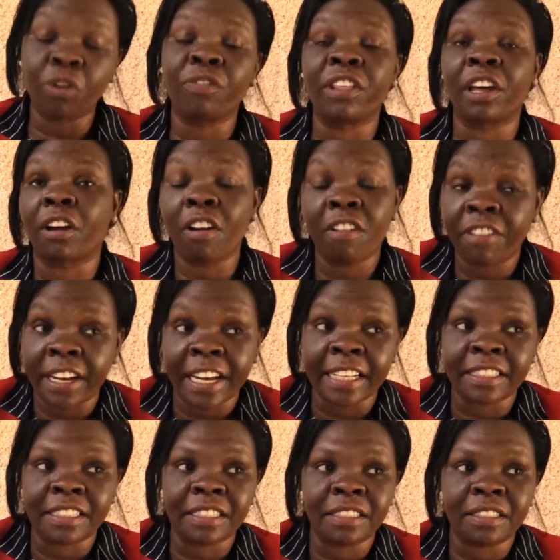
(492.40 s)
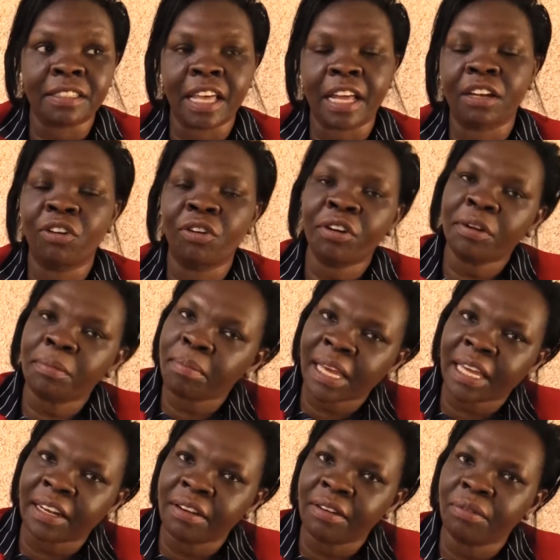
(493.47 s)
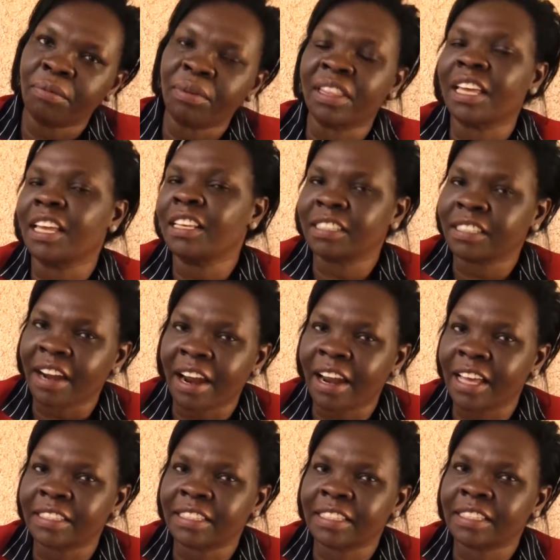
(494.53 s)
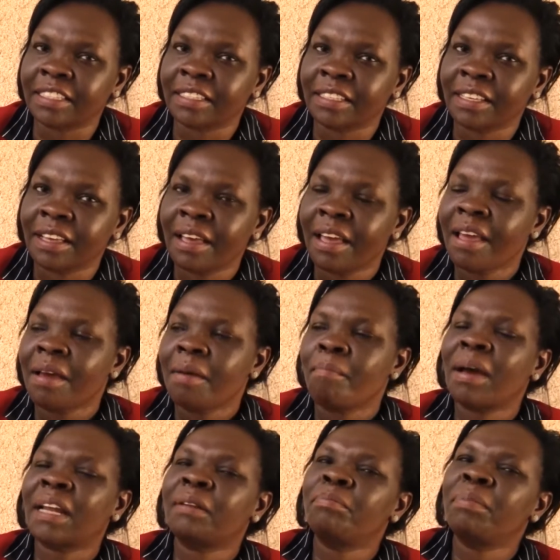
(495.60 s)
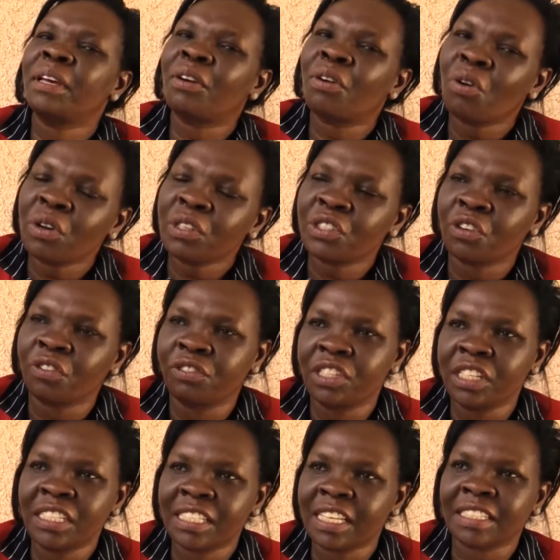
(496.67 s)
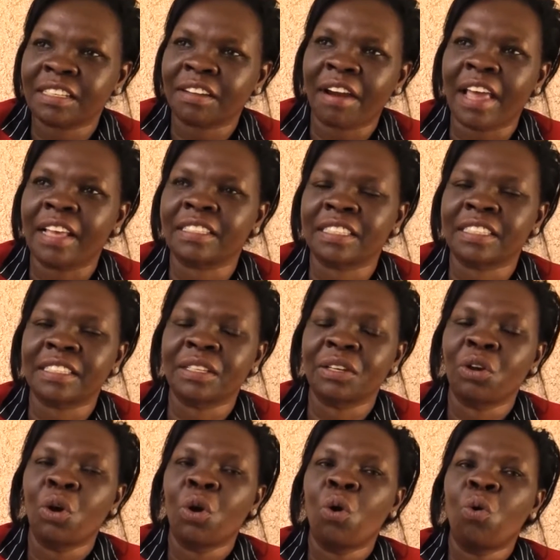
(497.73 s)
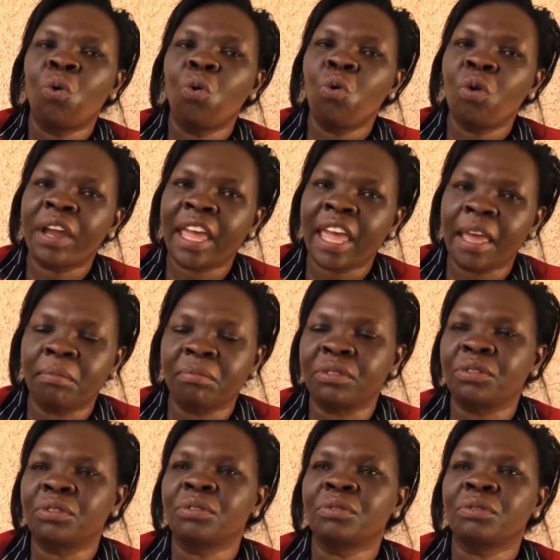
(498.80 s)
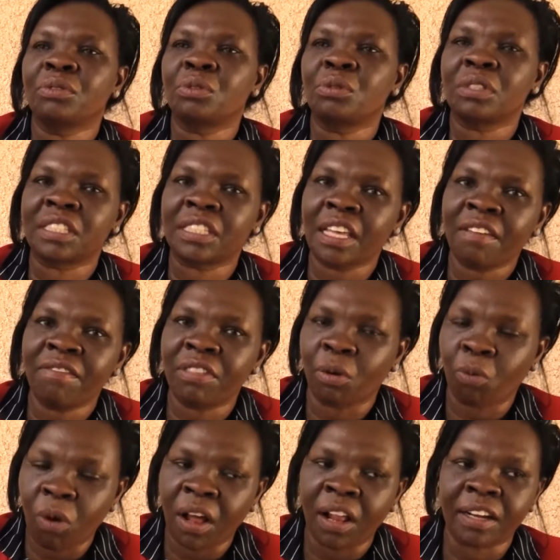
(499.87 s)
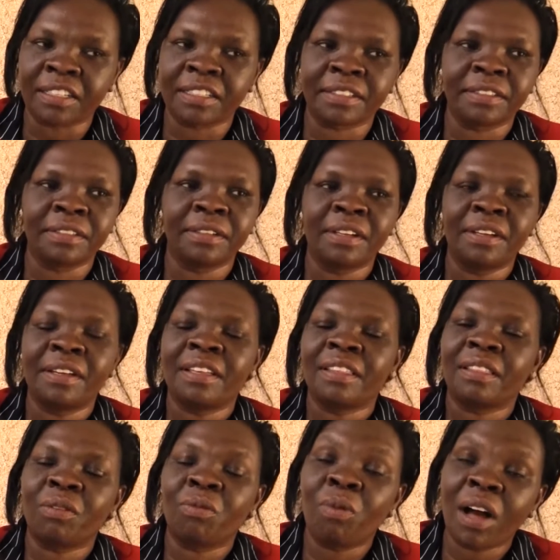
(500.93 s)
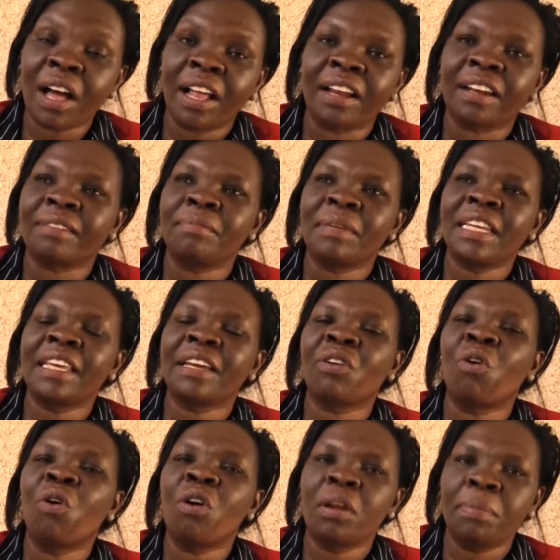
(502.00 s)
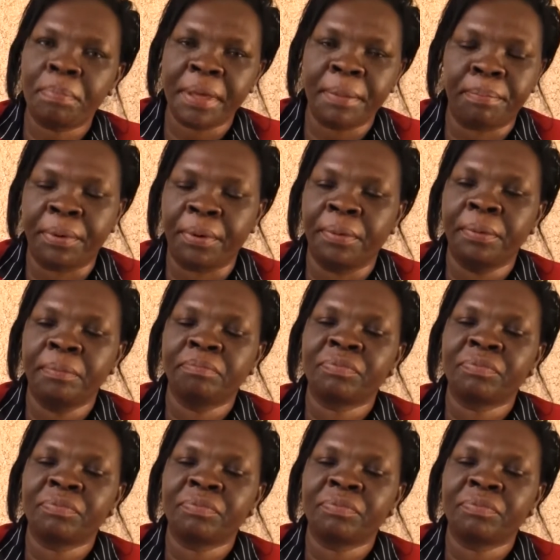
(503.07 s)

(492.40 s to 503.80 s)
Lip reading: of the covenant that God made with the Israelites. But because of Jesus Christ, who came to save the world meaning all people,